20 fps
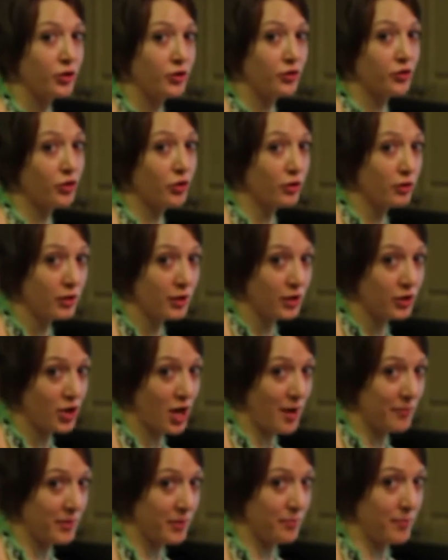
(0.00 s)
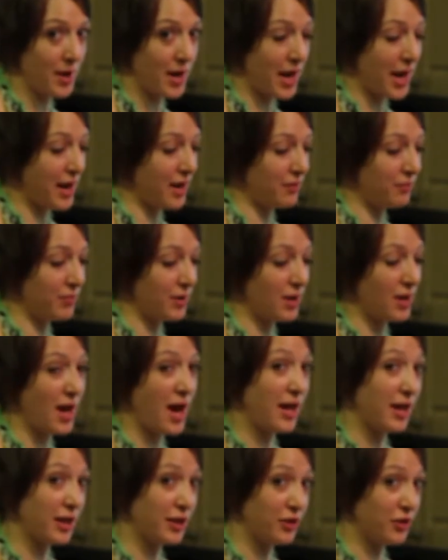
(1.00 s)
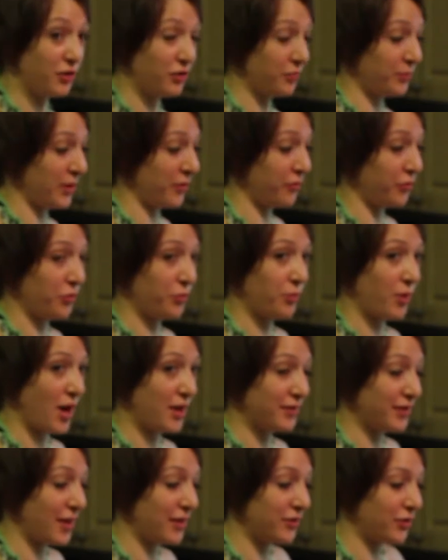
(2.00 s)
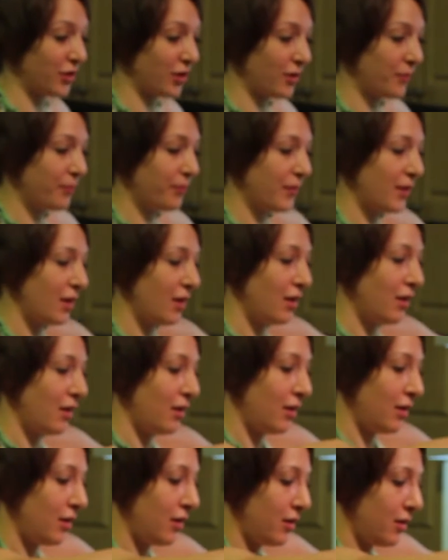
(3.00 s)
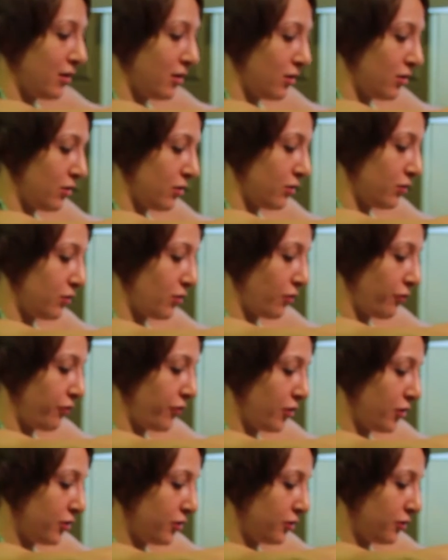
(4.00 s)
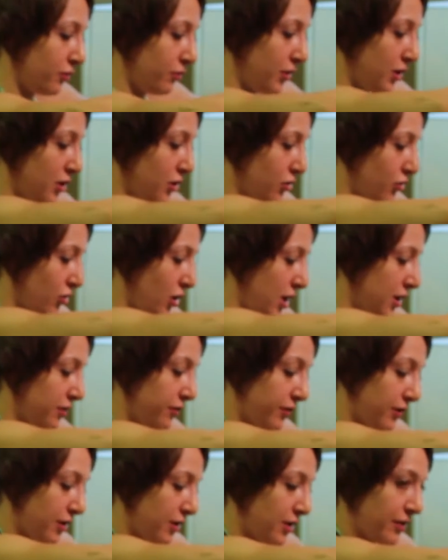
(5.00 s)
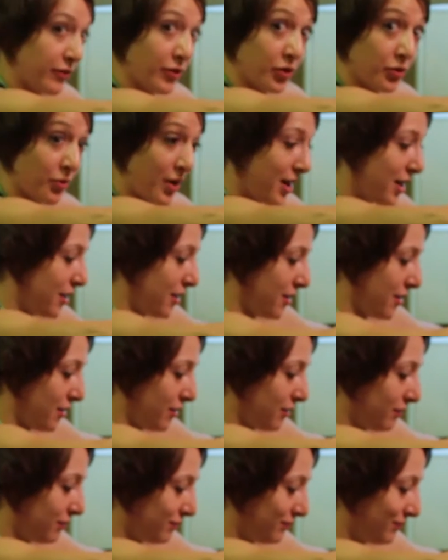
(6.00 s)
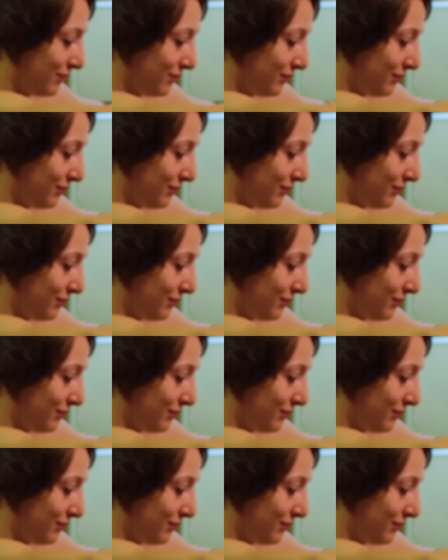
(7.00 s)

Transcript: You can certainly chop them by hand, but I like to use my food processor. So first, we just transfer the livers right in there.